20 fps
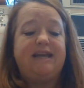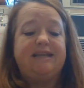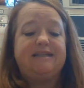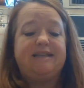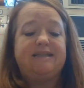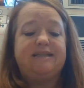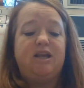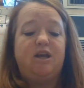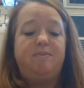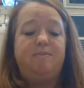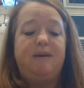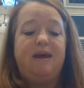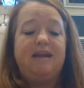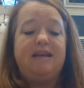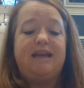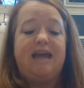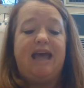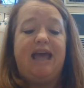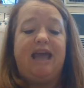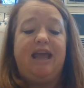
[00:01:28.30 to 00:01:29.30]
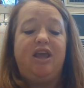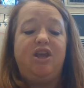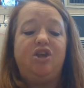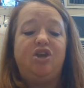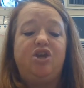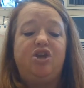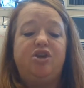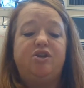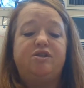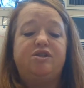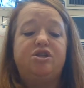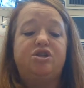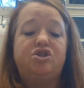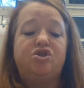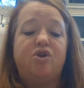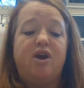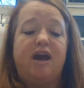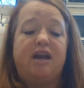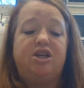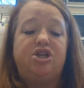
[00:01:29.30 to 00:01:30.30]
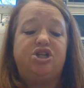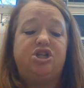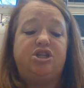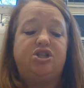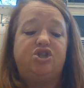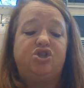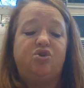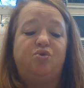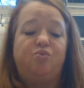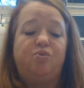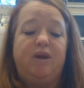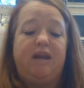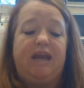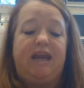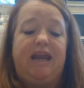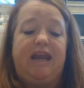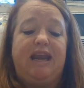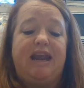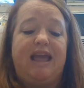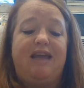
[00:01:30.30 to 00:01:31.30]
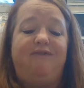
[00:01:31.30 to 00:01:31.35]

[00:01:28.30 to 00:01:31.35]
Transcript: day, it says on Monday, use the strategies to read